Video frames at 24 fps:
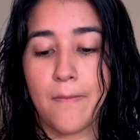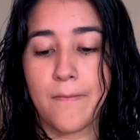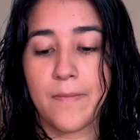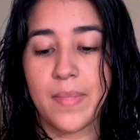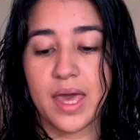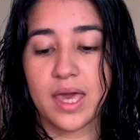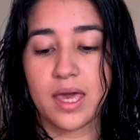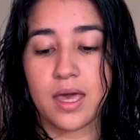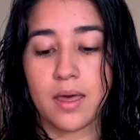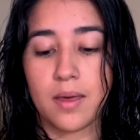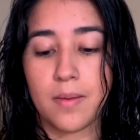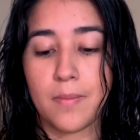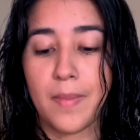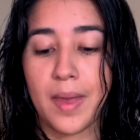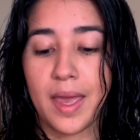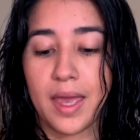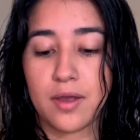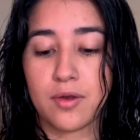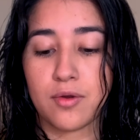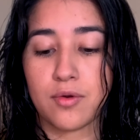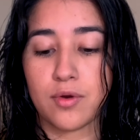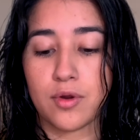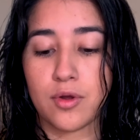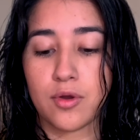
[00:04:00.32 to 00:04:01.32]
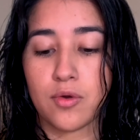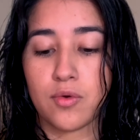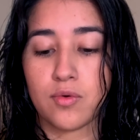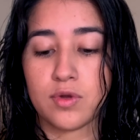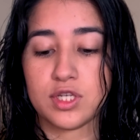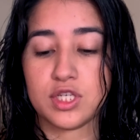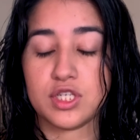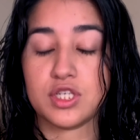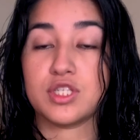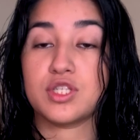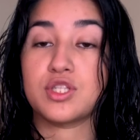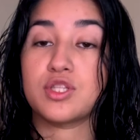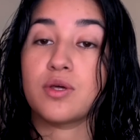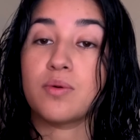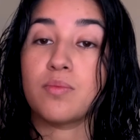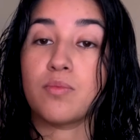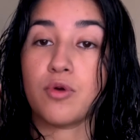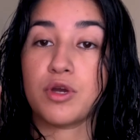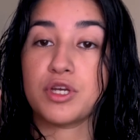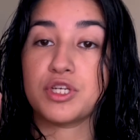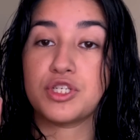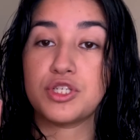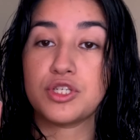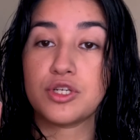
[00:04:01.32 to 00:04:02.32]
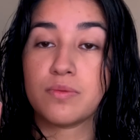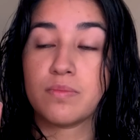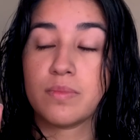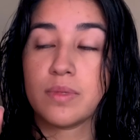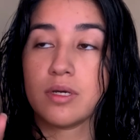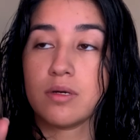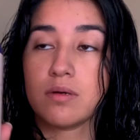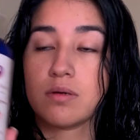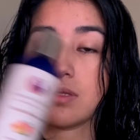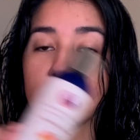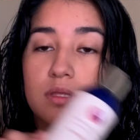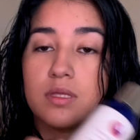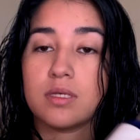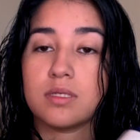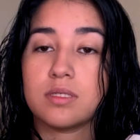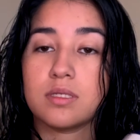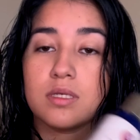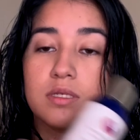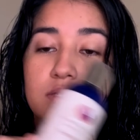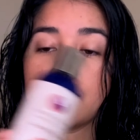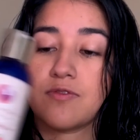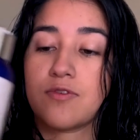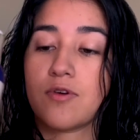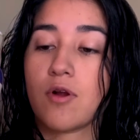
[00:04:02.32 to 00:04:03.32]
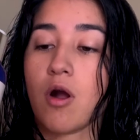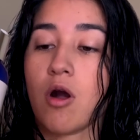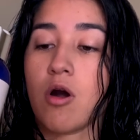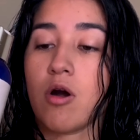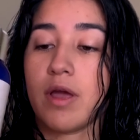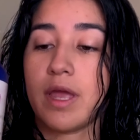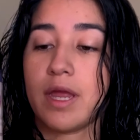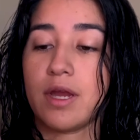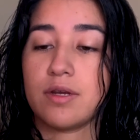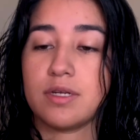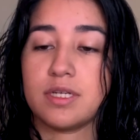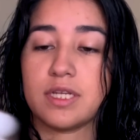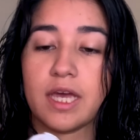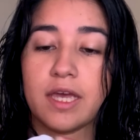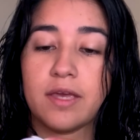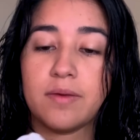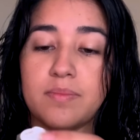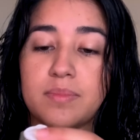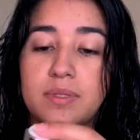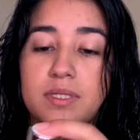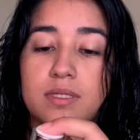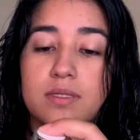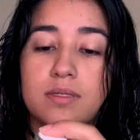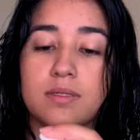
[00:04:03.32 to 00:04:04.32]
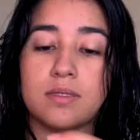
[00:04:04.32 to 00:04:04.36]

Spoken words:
Mega ManGrow, which is the moisture milk. This is for all hair types.